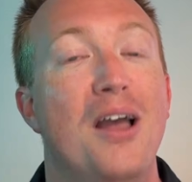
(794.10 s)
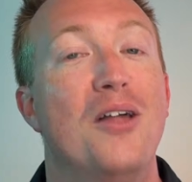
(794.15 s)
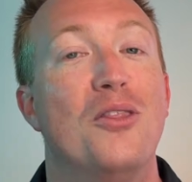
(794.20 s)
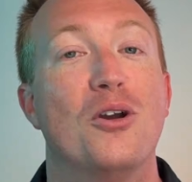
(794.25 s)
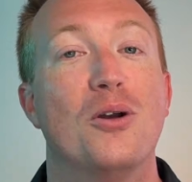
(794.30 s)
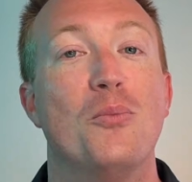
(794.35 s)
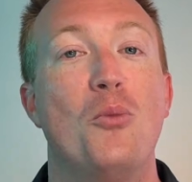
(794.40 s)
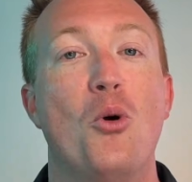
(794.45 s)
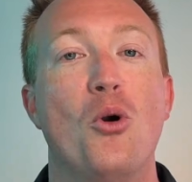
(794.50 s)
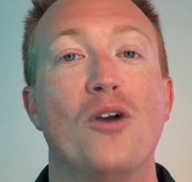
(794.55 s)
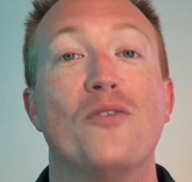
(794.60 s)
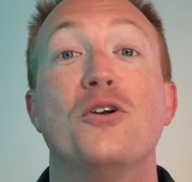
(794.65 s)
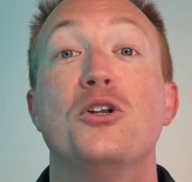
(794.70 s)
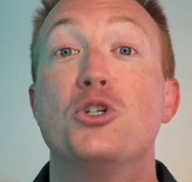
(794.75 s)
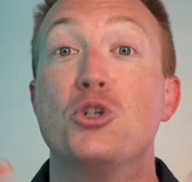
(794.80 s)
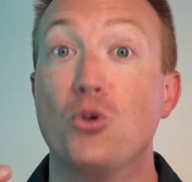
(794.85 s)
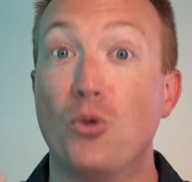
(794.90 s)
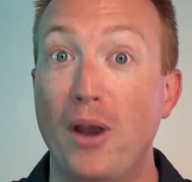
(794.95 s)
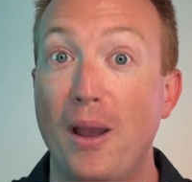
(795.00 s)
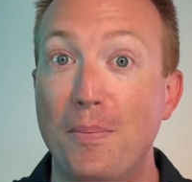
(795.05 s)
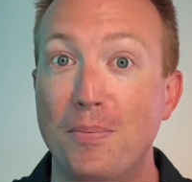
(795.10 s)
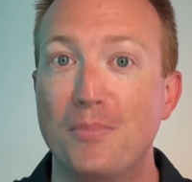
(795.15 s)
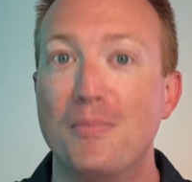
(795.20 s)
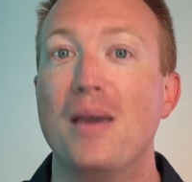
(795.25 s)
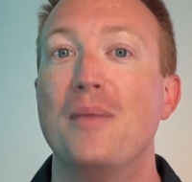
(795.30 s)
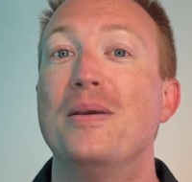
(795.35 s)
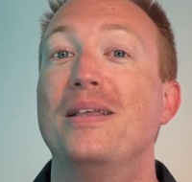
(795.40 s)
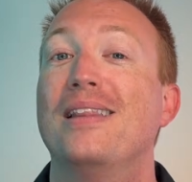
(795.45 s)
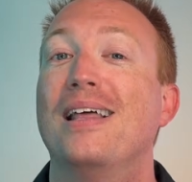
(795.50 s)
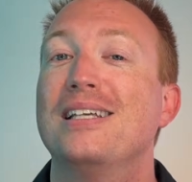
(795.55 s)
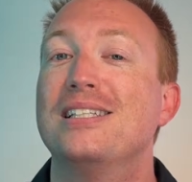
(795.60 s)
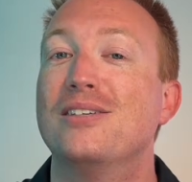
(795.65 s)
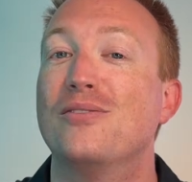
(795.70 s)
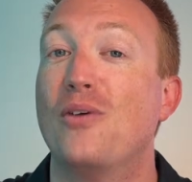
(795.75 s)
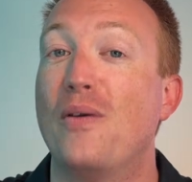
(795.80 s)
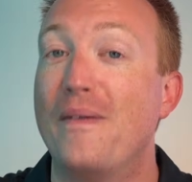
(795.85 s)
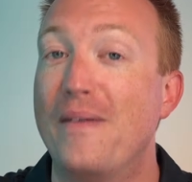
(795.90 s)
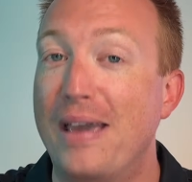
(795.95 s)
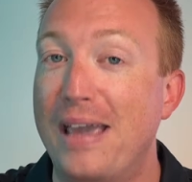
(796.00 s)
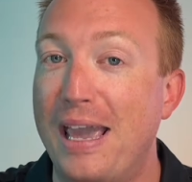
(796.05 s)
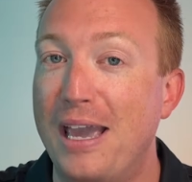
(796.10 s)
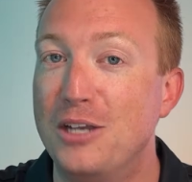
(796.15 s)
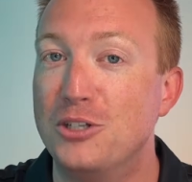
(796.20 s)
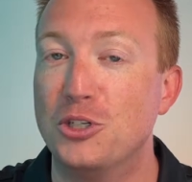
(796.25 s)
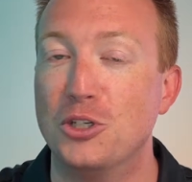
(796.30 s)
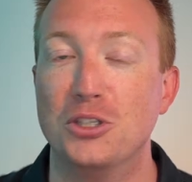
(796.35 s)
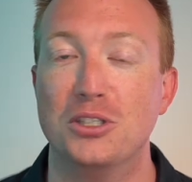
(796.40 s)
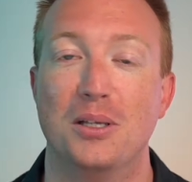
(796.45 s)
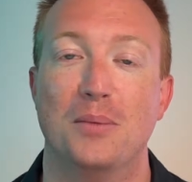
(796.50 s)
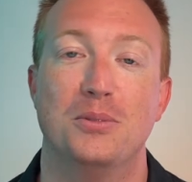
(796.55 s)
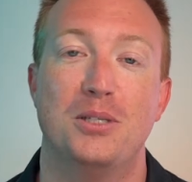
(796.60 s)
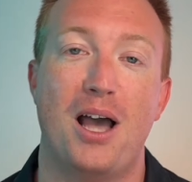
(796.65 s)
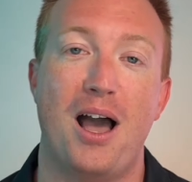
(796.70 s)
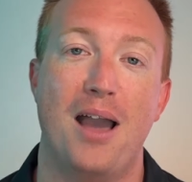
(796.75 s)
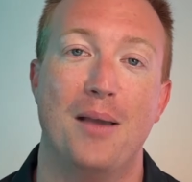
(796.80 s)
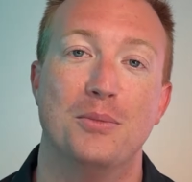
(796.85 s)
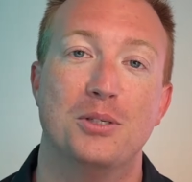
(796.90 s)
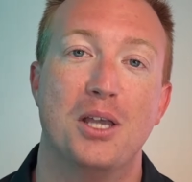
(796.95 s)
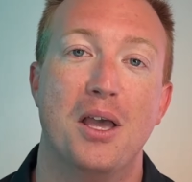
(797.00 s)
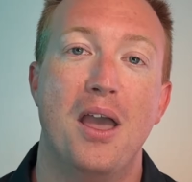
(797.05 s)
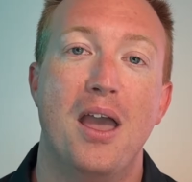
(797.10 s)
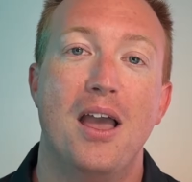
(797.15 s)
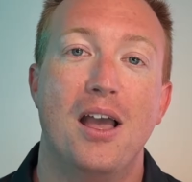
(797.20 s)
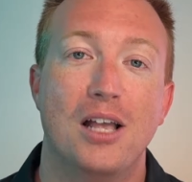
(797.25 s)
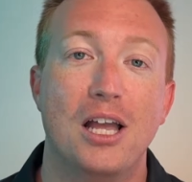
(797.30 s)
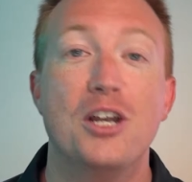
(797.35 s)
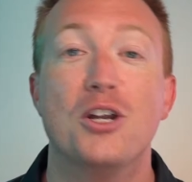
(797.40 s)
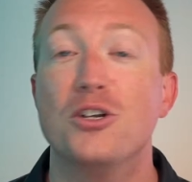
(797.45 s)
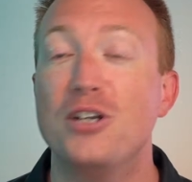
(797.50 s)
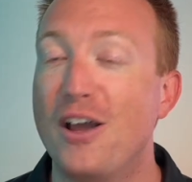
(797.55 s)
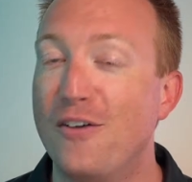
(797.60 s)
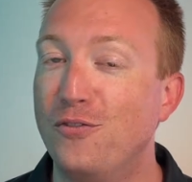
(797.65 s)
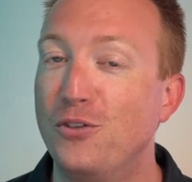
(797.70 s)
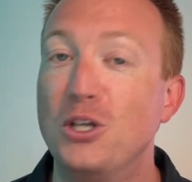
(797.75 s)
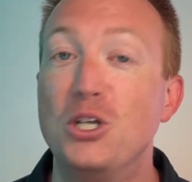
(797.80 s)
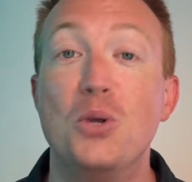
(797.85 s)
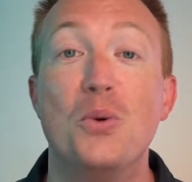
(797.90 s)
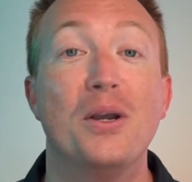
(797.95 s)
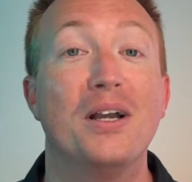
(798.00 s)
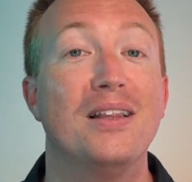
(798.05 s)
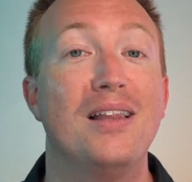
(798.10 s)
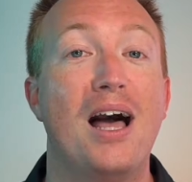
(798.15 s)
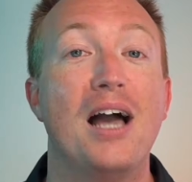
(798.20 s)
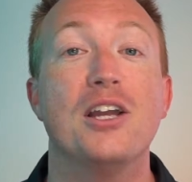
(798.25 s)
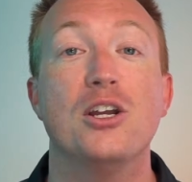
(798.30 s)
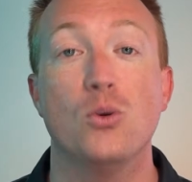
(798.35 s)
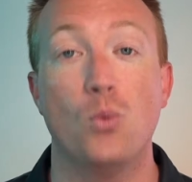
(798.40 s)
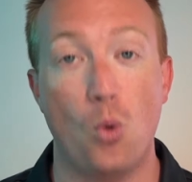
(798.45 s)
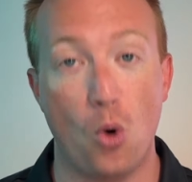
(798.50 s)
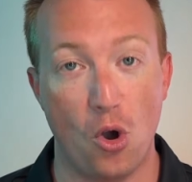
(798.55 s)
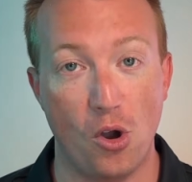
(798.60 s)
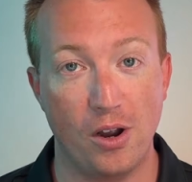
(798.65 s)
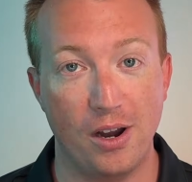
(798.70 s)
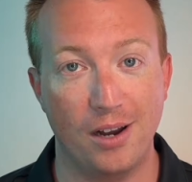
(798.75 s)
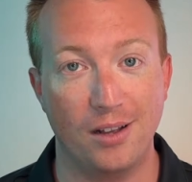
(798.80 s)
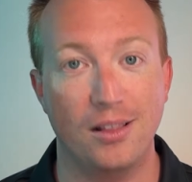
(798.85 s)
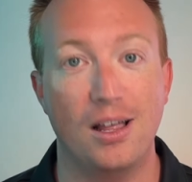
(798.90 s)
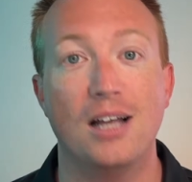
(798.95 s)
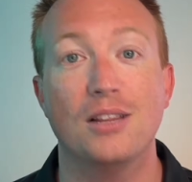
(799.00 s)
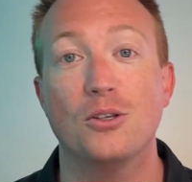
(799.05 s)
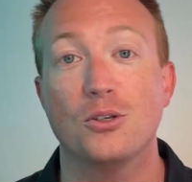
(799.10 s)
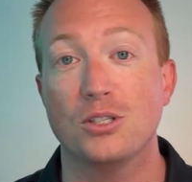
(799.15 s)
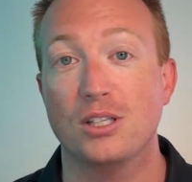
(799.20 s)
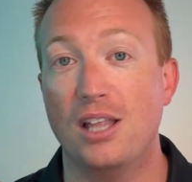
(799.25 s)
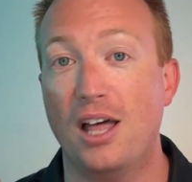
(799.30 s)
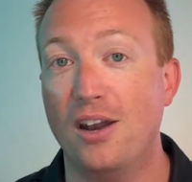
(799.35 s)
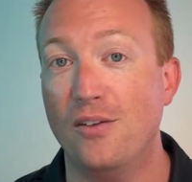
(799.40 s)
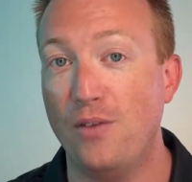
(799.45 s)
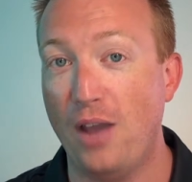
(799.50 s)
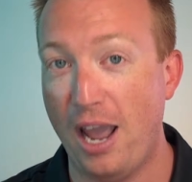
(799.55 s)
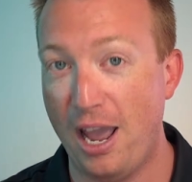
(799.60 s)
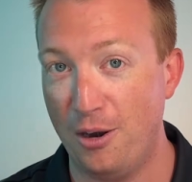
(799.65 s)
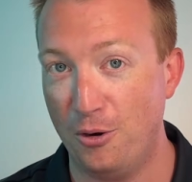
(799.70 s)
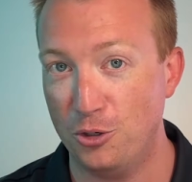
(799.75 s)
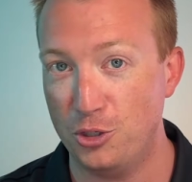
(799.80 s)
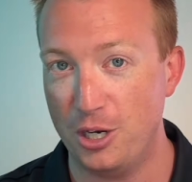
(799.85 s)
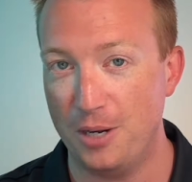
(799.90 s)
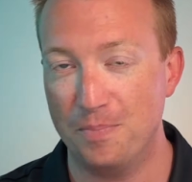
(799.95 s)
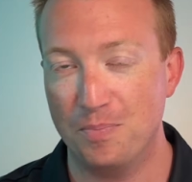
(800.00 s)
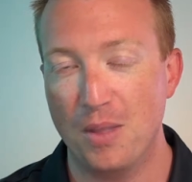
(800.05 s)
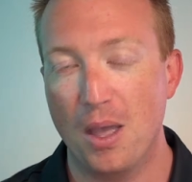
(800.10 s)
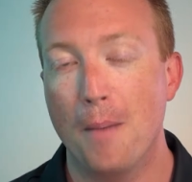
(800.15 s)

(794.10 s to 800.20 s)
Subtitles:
They're more of a trip, maybe less of a vacation sometimes. And you're definitely doing a lot, you're walking a lot, there's a lot of energy.